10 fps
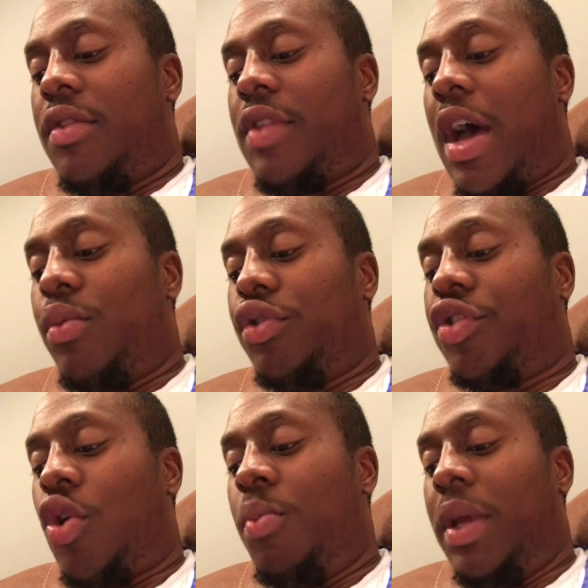Thou wilt
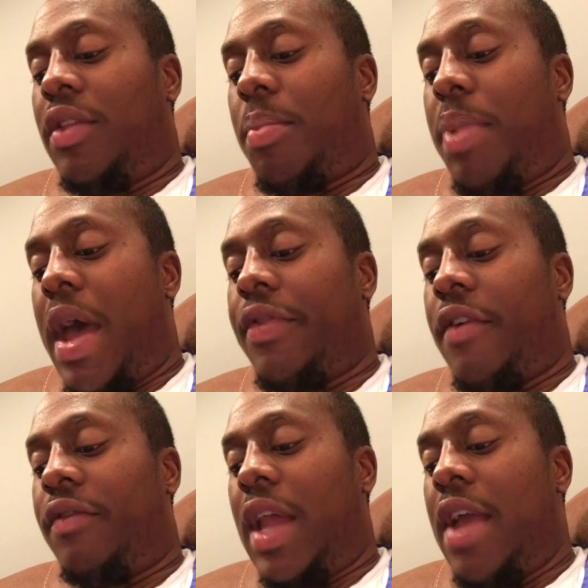show me the path
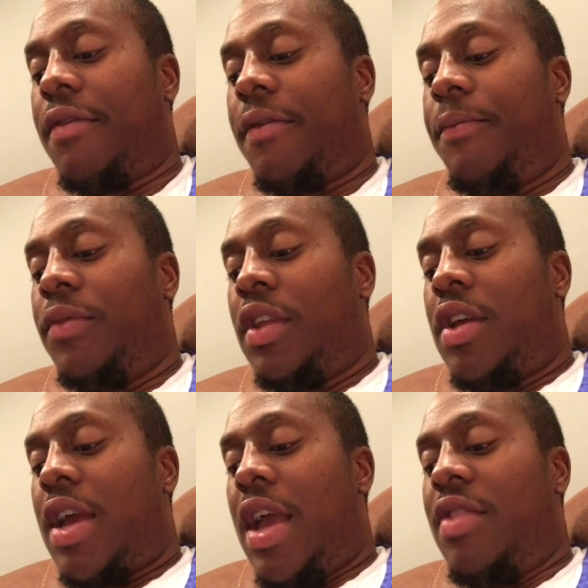of life.
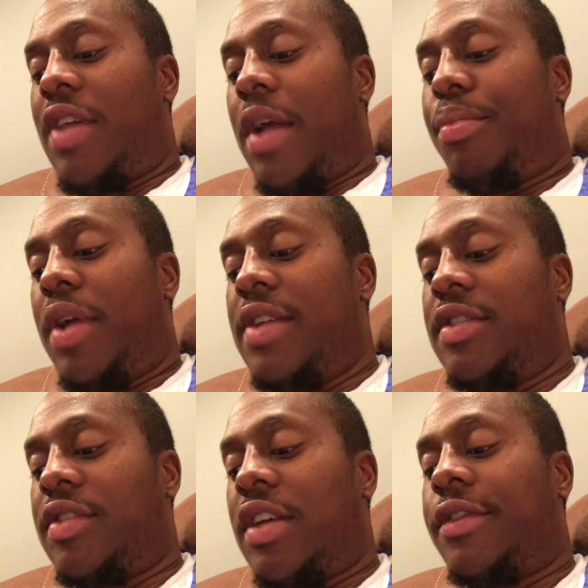In thy
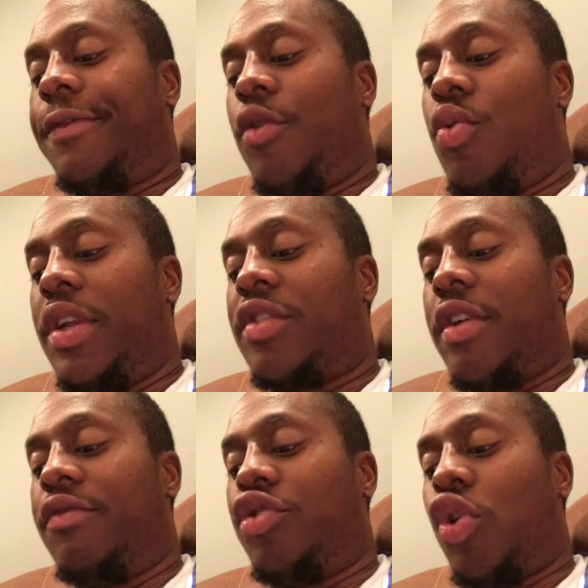presence is fullness
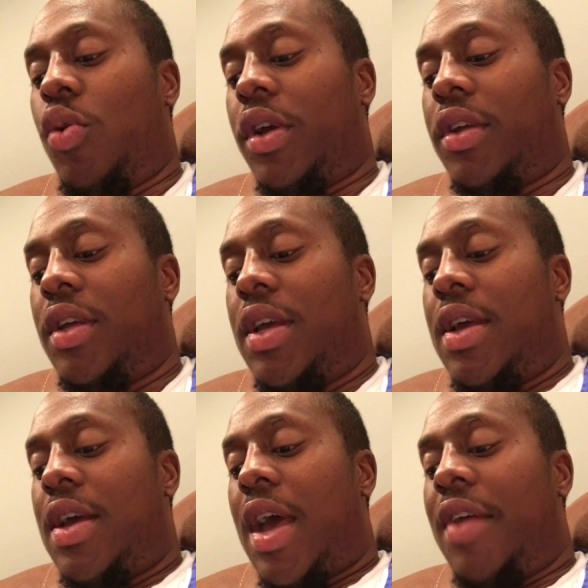of joy.
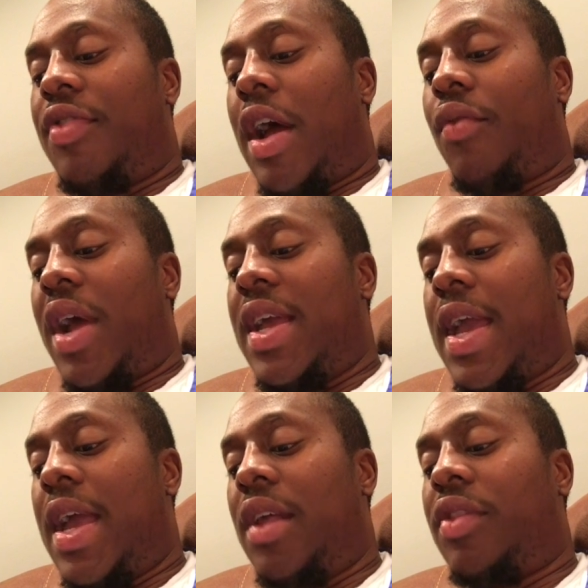At thy right
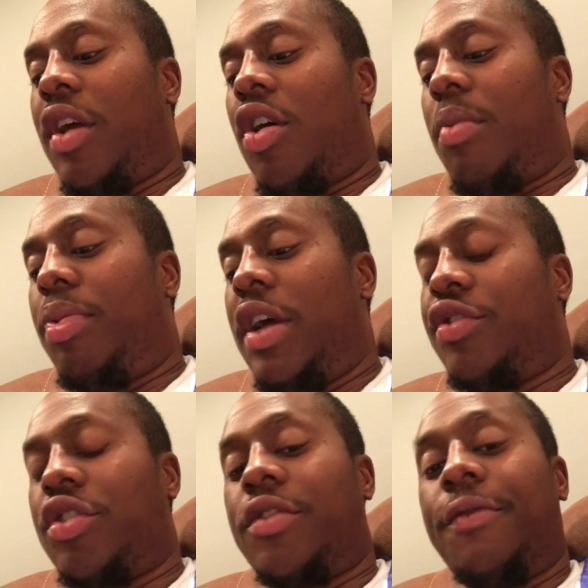hand there are
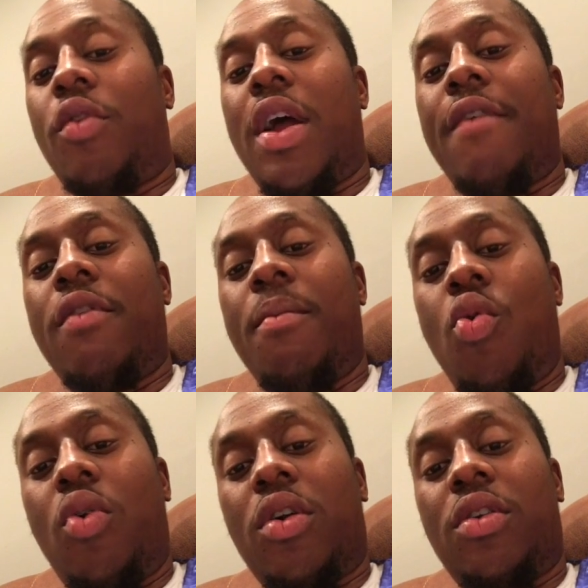pleasures
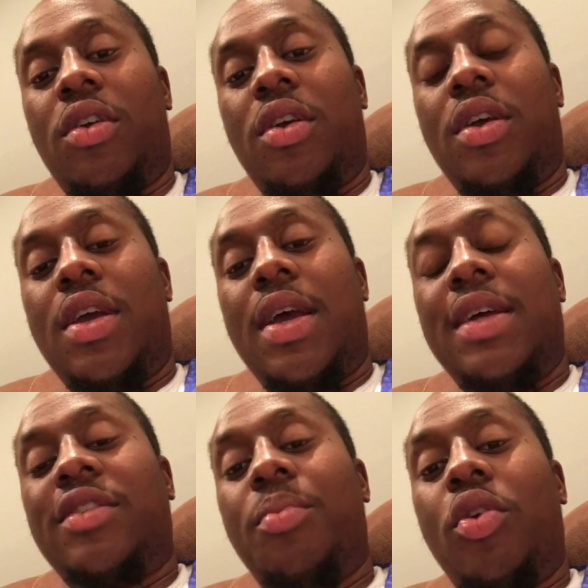forevermore. And
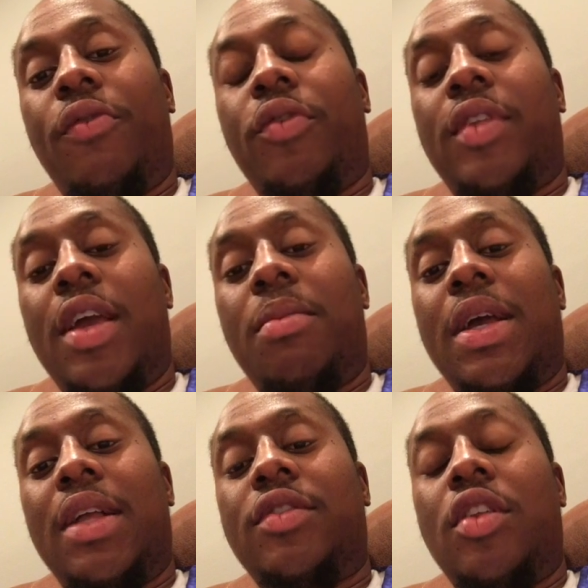that's a beautiful thing,
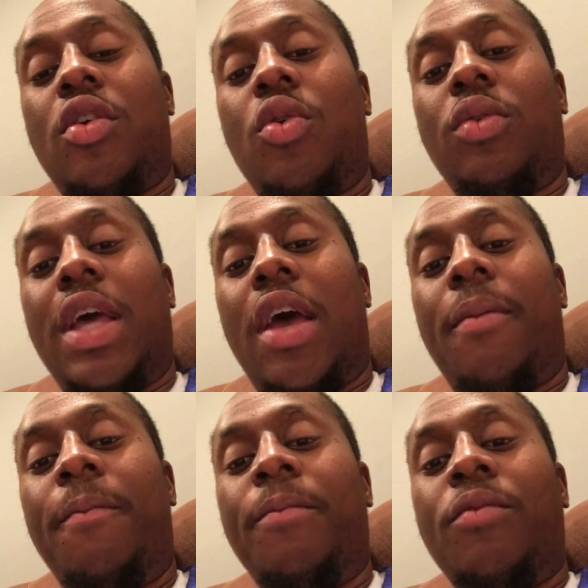man, to know
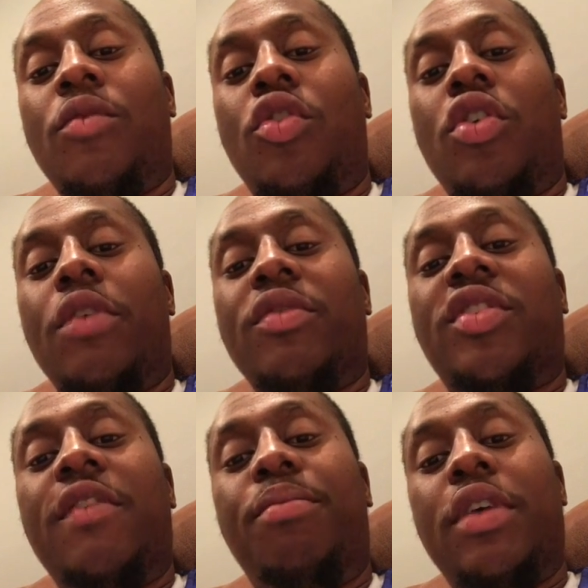that you're going to
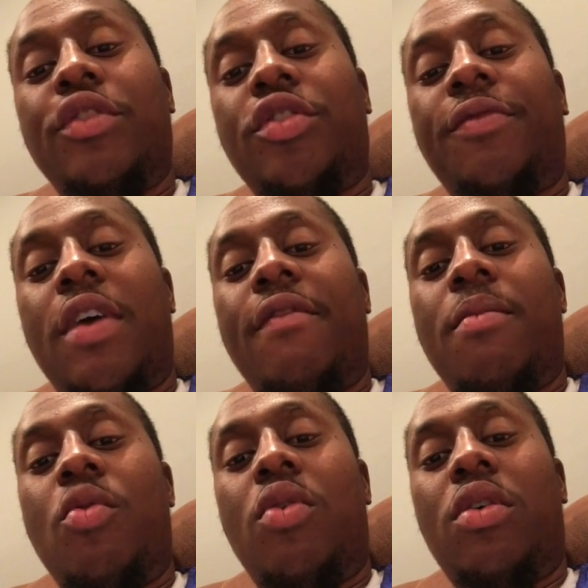receive pleasures
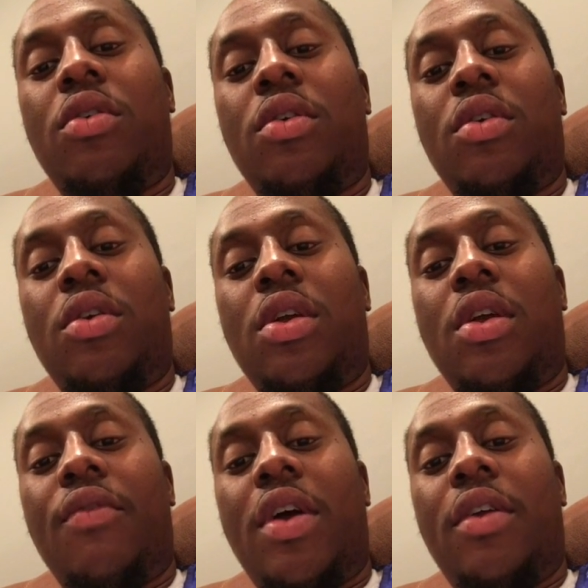forevermore,
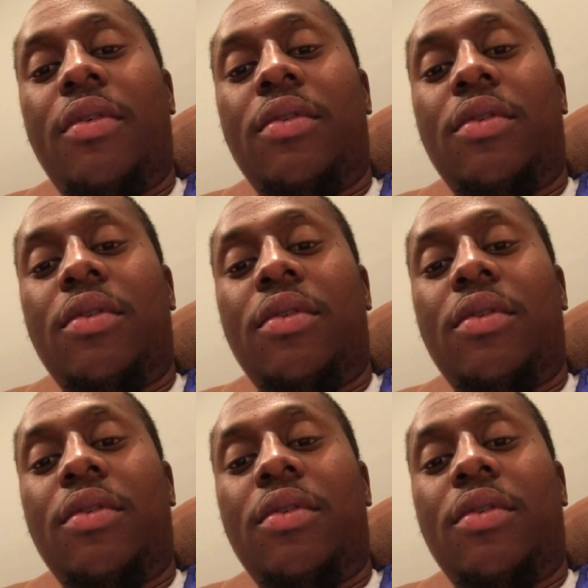right?